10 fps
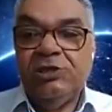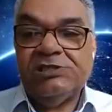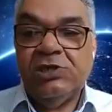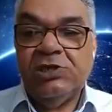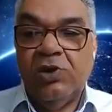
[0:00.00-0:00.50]

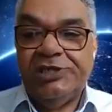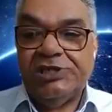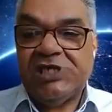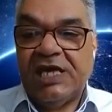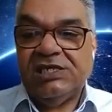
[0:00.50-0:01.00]
see all the
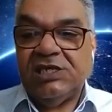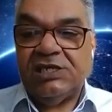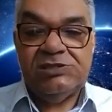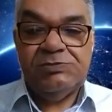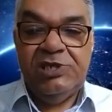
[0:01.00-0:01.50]
chat that
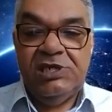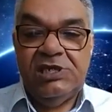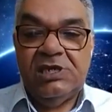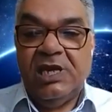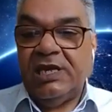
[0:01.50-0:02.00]
is
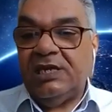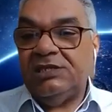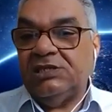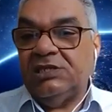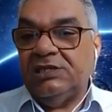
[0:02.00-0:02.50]
being uh,
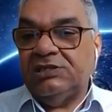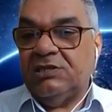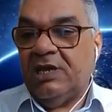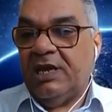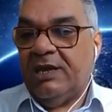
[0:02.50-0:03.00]

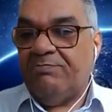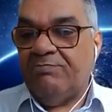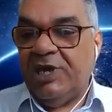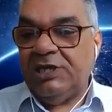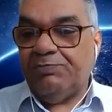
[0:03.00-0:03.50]
uh,
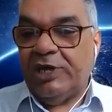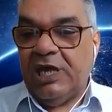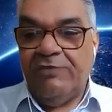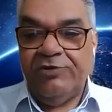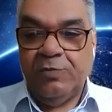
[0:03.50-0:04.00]
made by
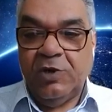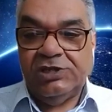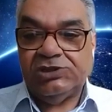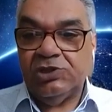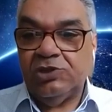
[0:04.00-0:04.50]
everyone.
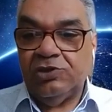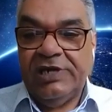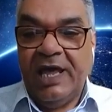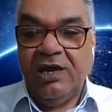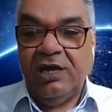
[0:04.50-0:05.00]
So
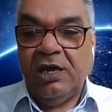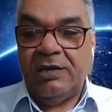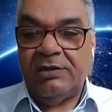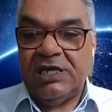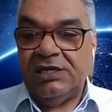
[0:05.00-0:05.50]
now
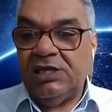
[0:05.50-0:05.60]
I can